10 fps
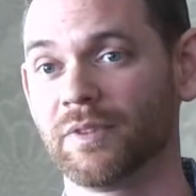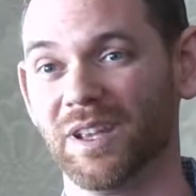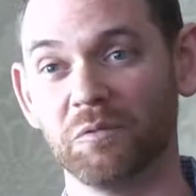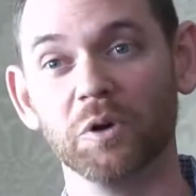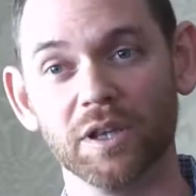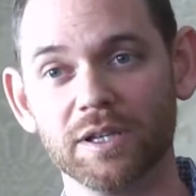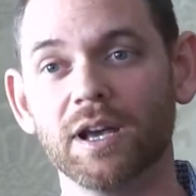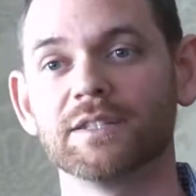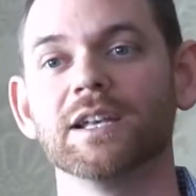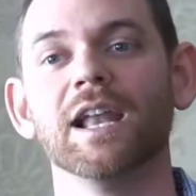It really
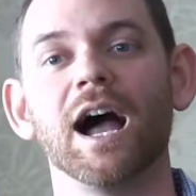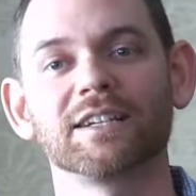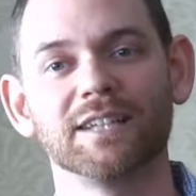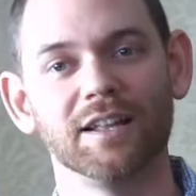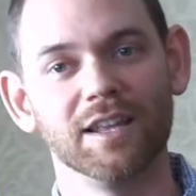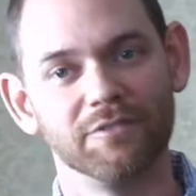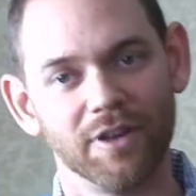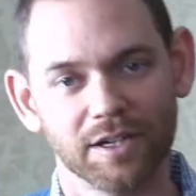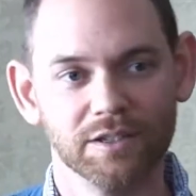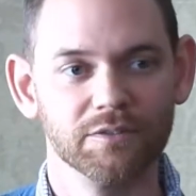does. It knocks down the
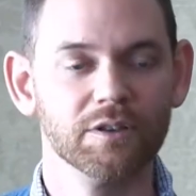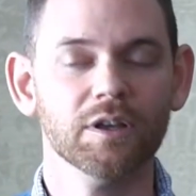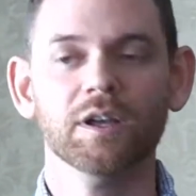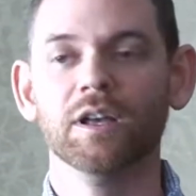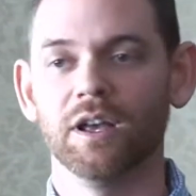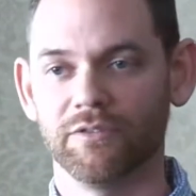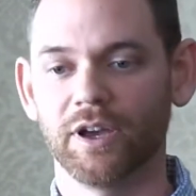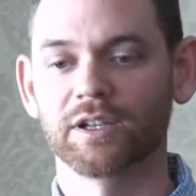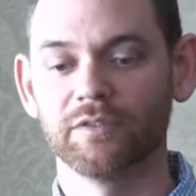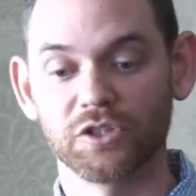
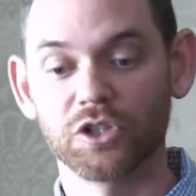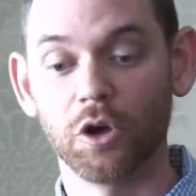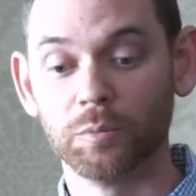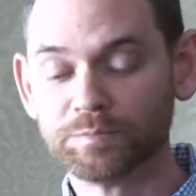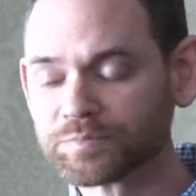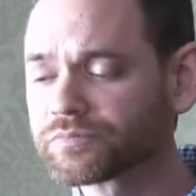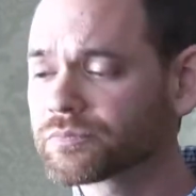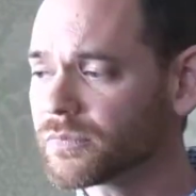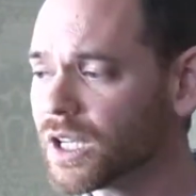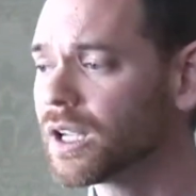effectiveness. So
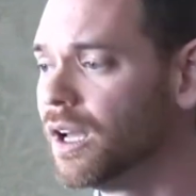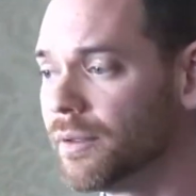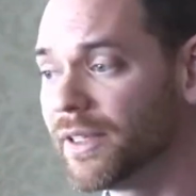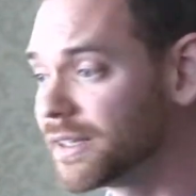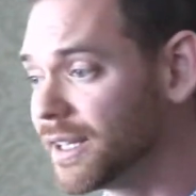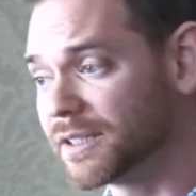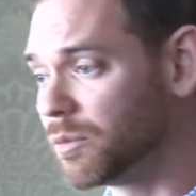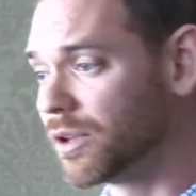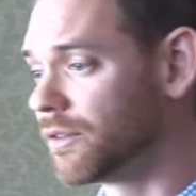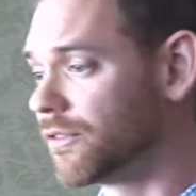that's
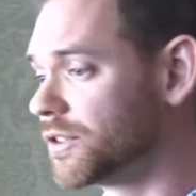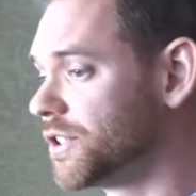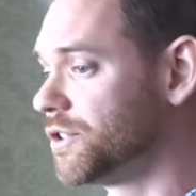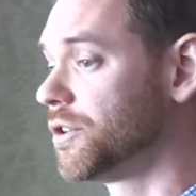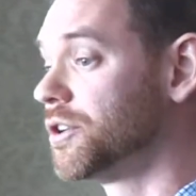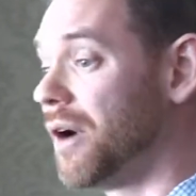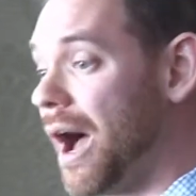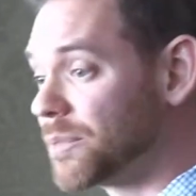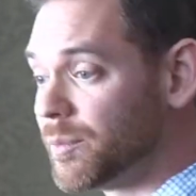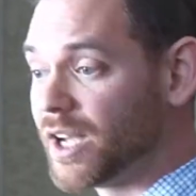one of the first things you can do.
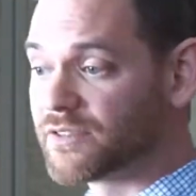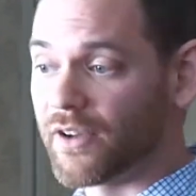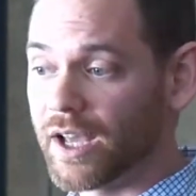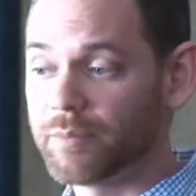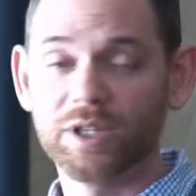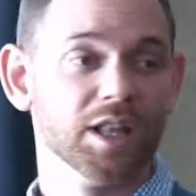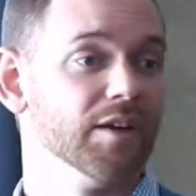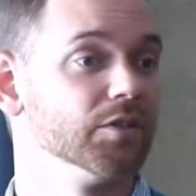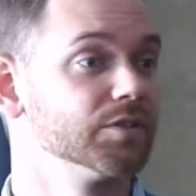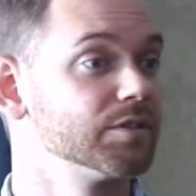Optimize vitamin
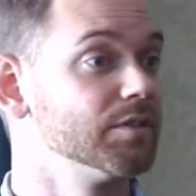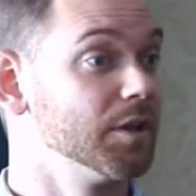levels.